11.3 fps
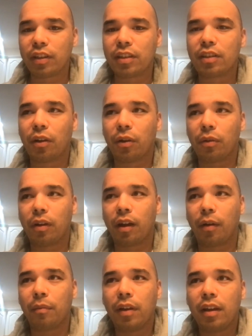
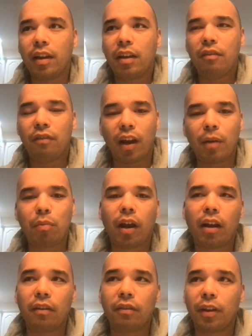So very
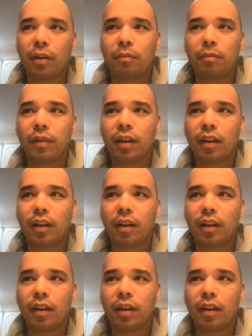proud of him.